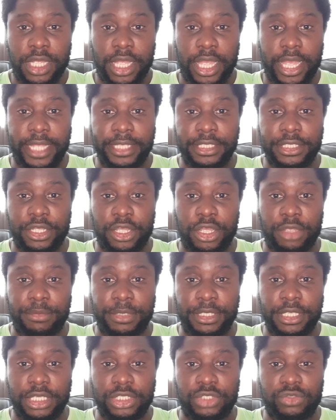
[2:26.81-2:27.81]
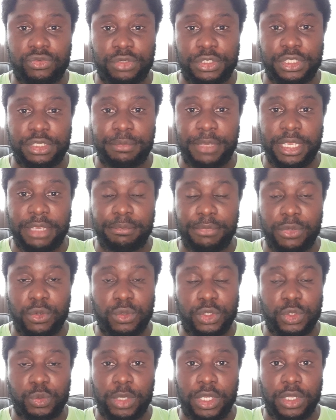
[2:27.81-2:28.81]
and he does cross a mean
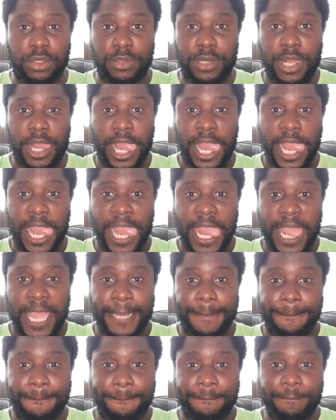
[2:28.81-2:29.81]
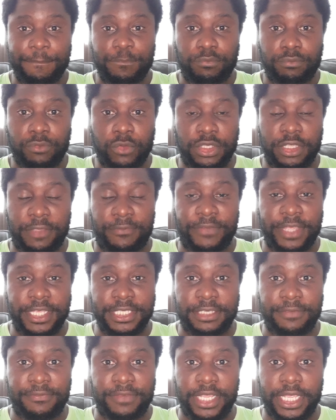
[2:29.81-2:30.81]
ball as well. Not
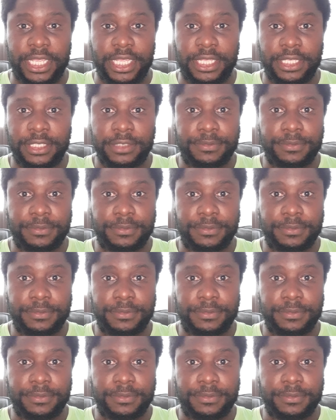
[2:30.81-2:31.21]
defensively,